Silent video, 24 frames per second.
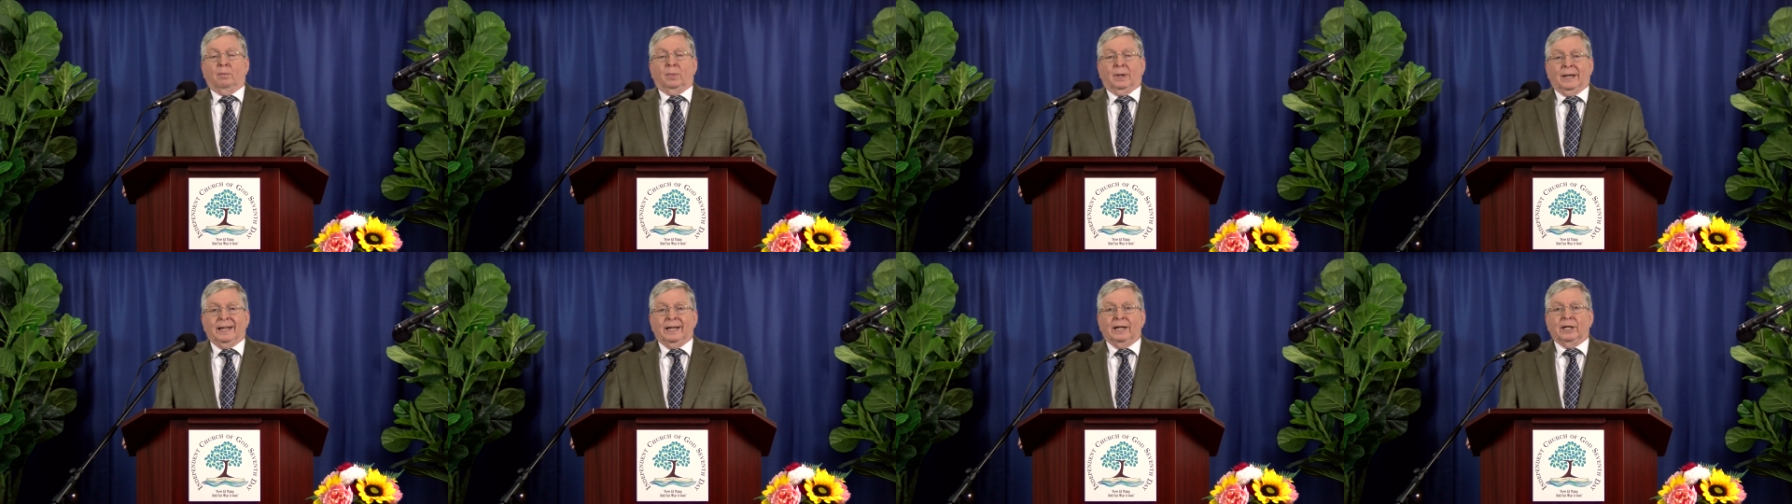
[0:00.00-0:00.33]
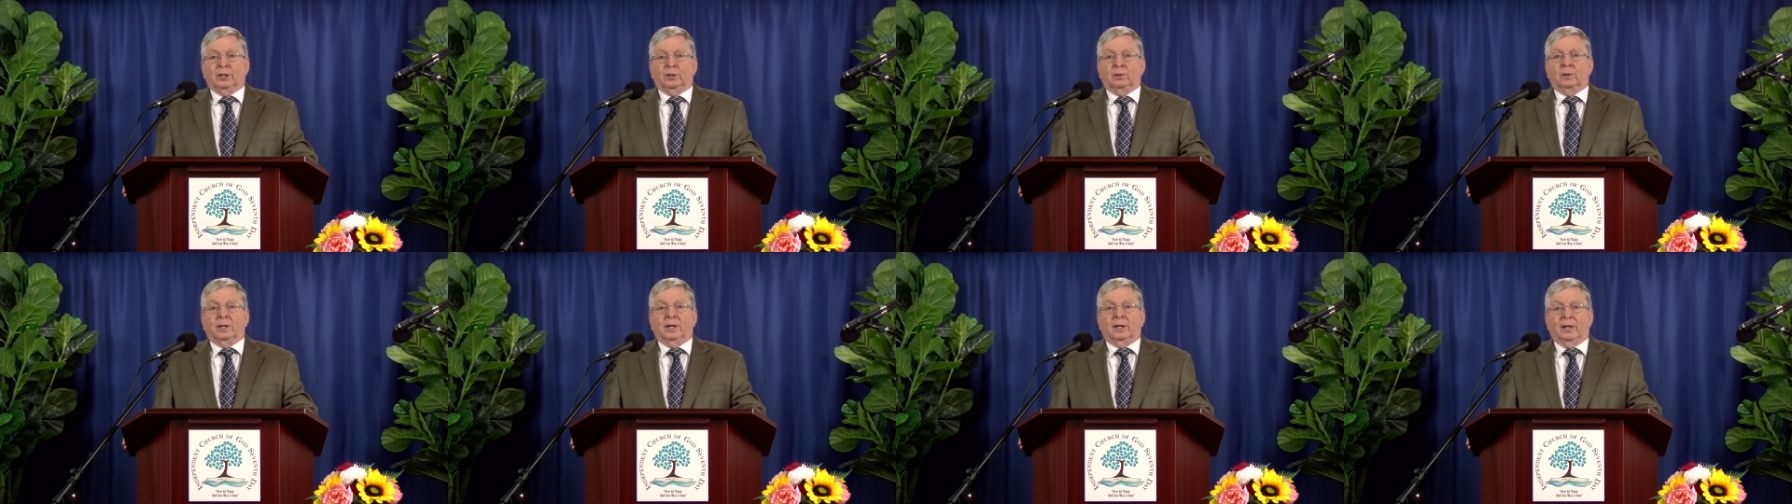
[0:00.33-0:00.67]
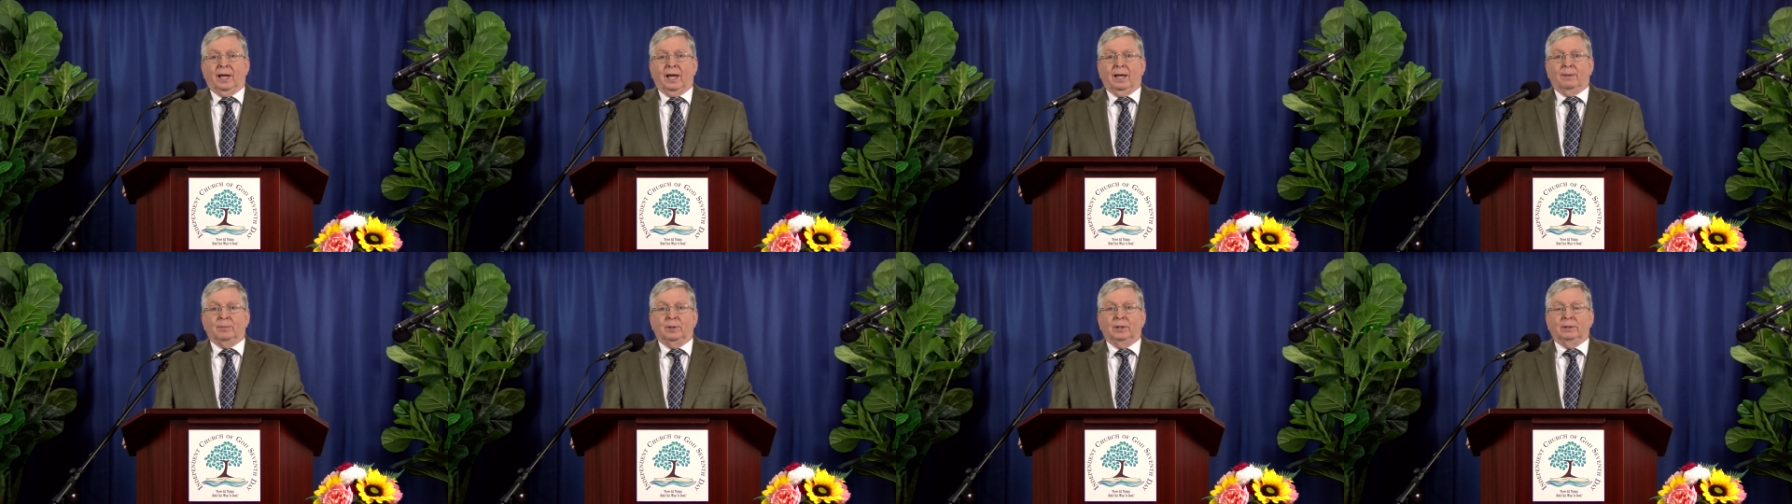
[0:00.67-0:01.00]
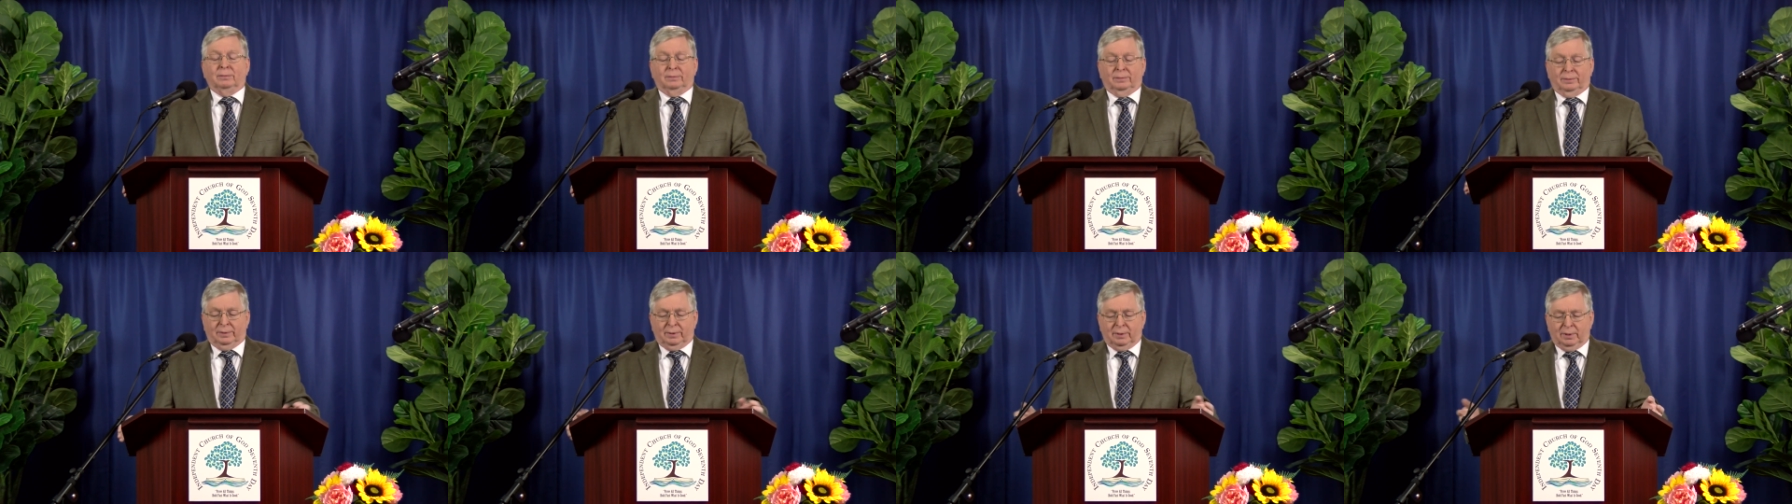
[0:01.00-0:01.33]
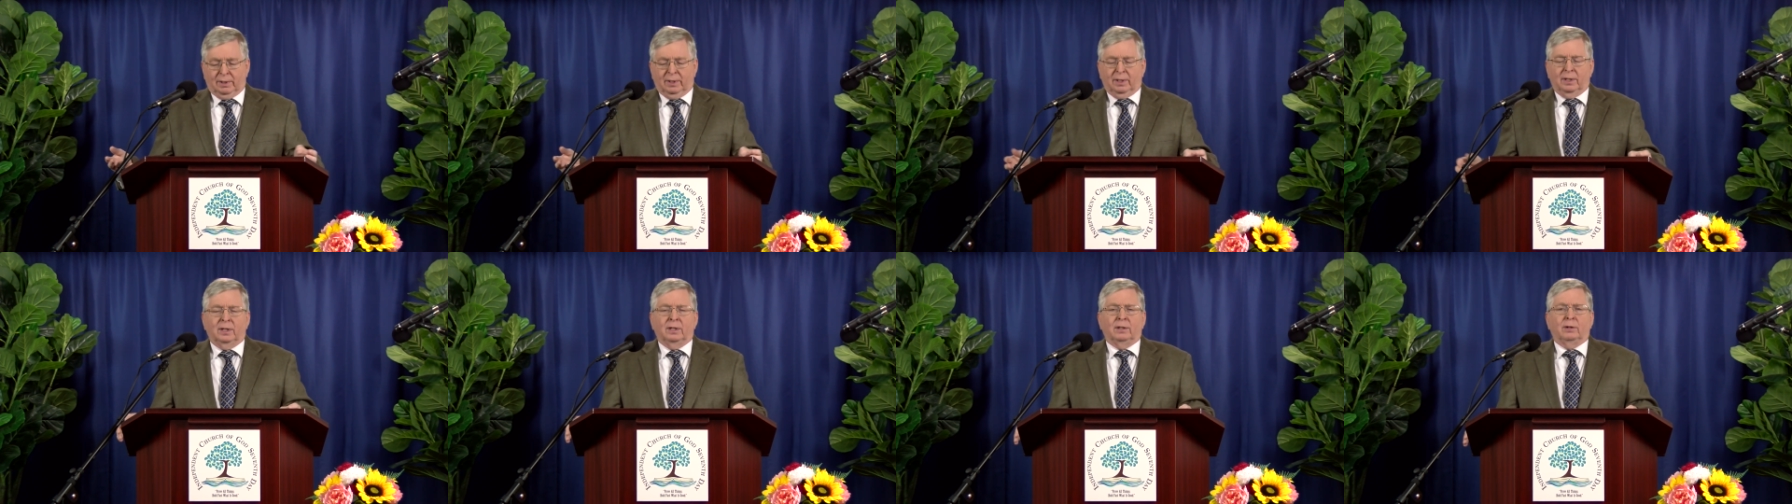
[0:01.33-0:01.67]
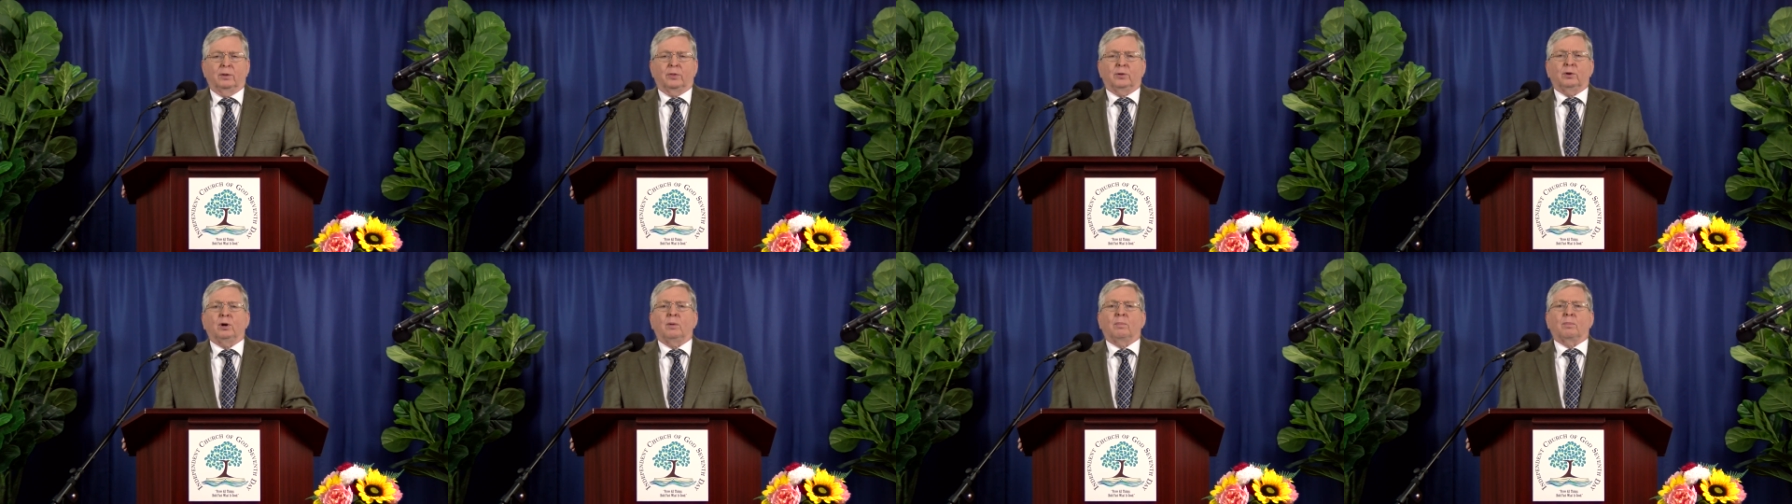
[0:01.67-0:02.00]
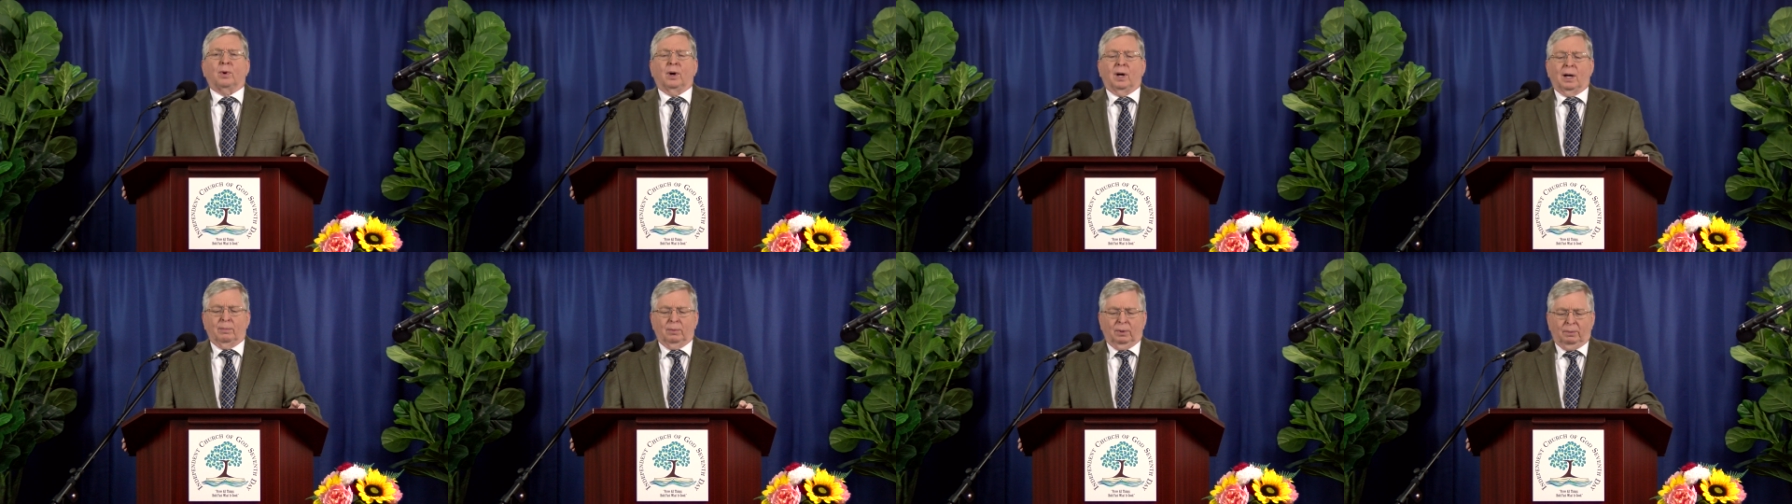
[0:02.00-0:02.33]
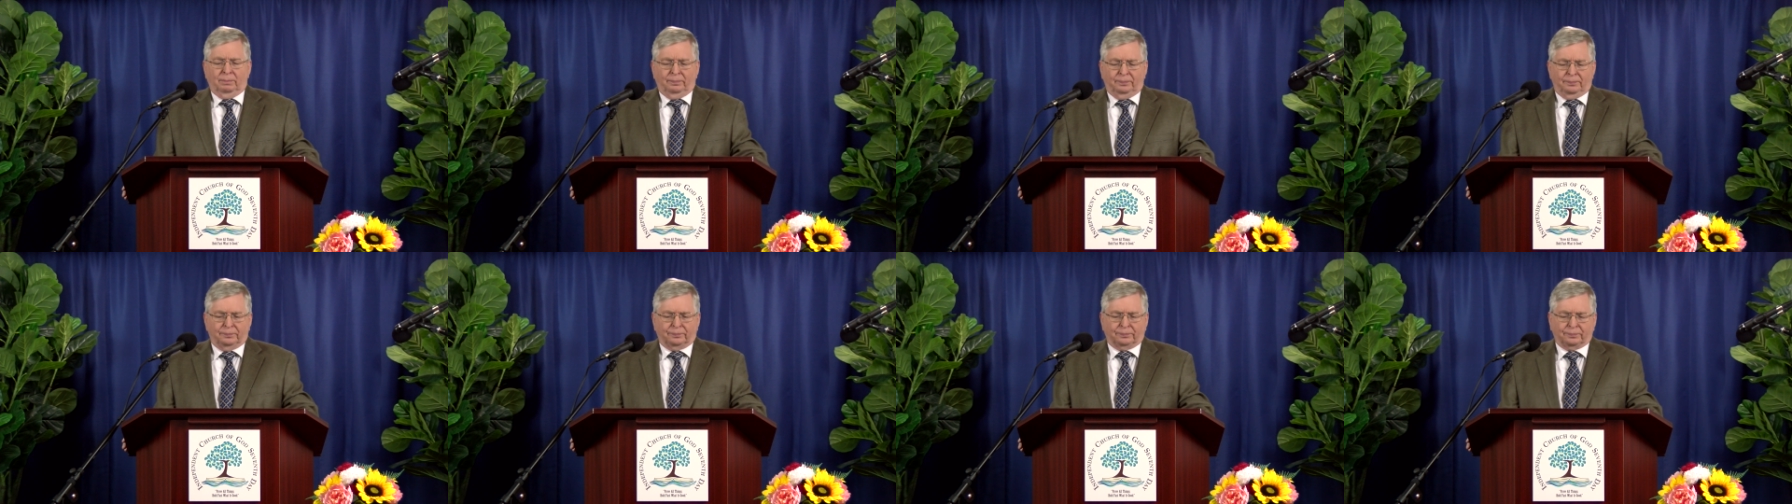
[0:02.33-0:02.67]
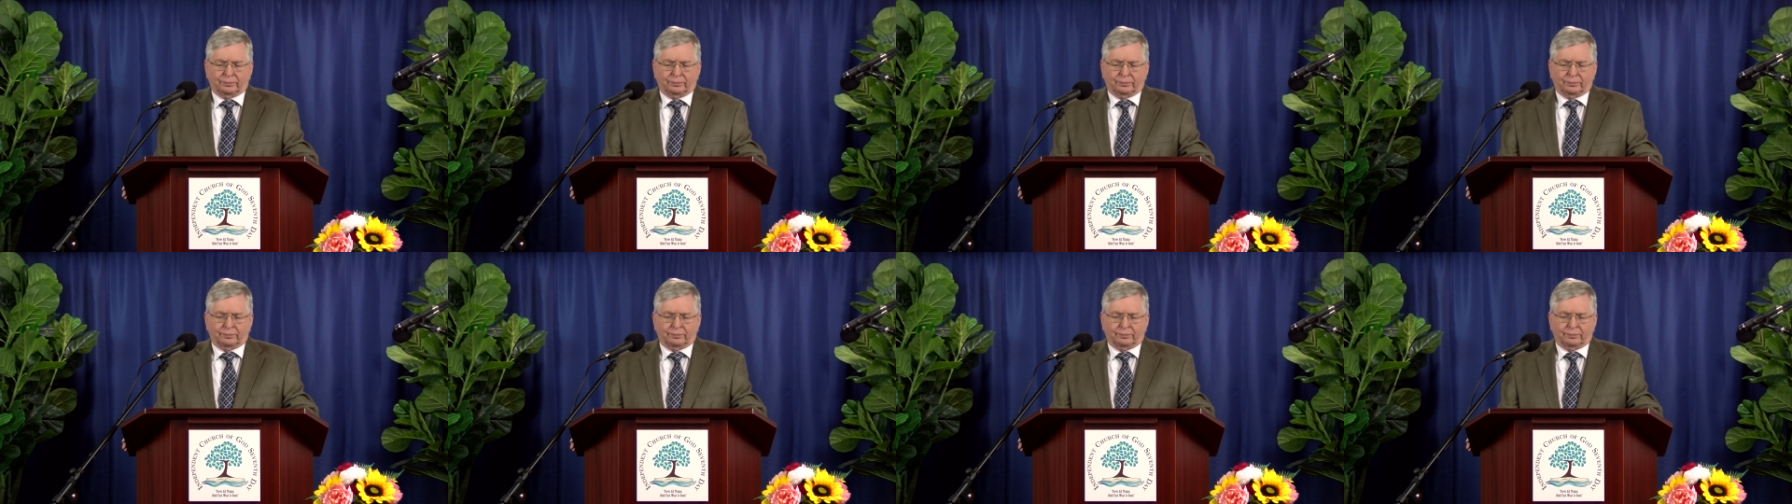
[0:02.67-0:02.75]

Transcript: planetary alignment, well, they're a problem.